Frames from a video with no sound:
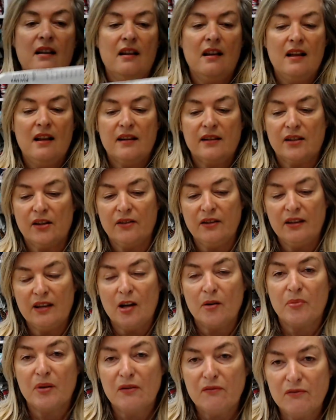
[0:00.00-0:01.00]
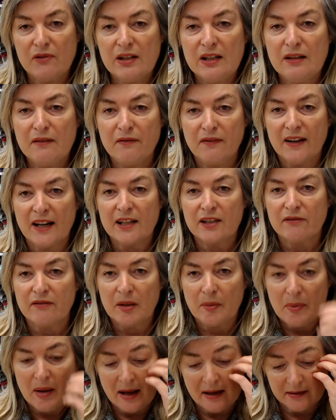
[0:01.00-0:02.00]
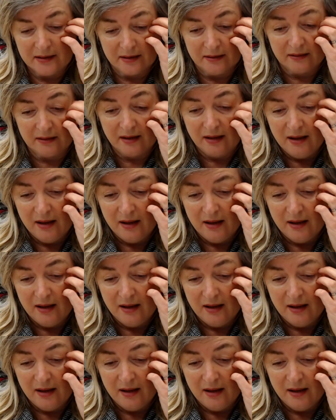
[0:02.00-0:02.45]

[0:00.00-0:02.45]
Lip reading: So I think that would be a really flattering pattern.